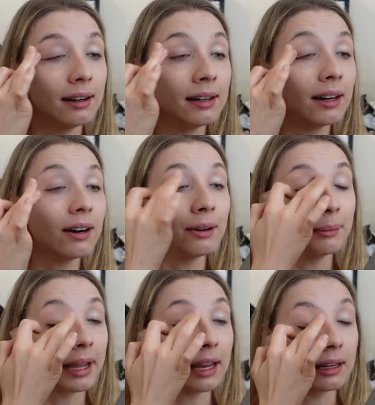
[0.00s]
Oh
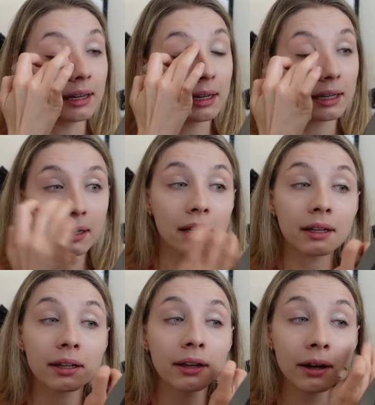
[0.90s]
man.
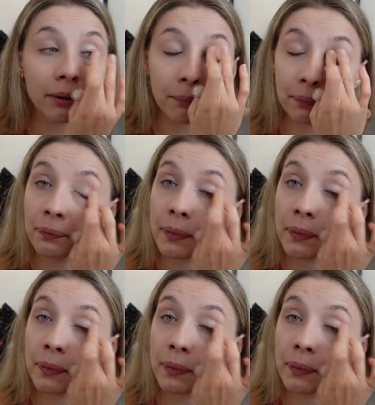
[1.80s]
You know,